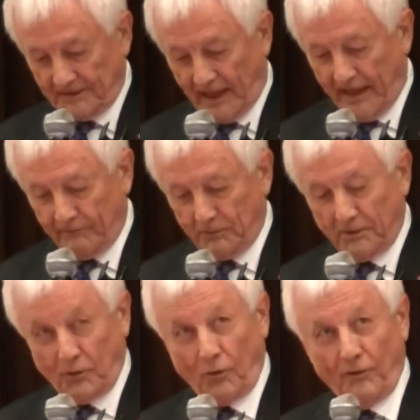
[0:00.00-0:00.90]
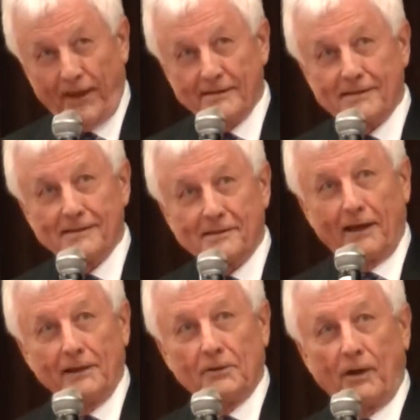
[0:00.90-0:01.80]
I haven't been told that since
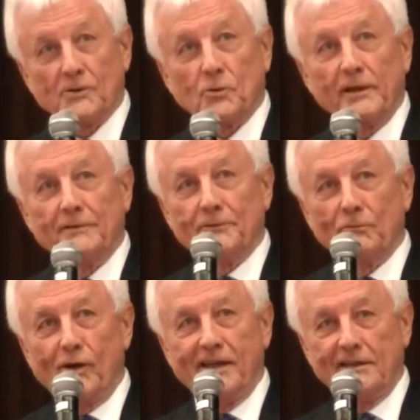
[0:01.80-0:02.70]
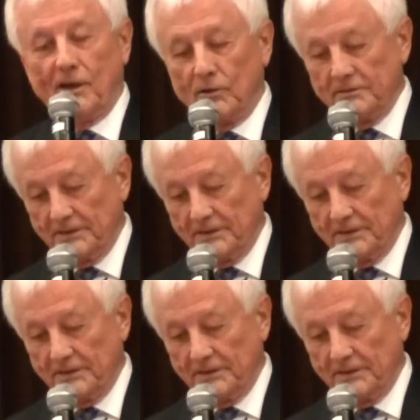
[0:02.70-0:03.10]
I graduated from radio.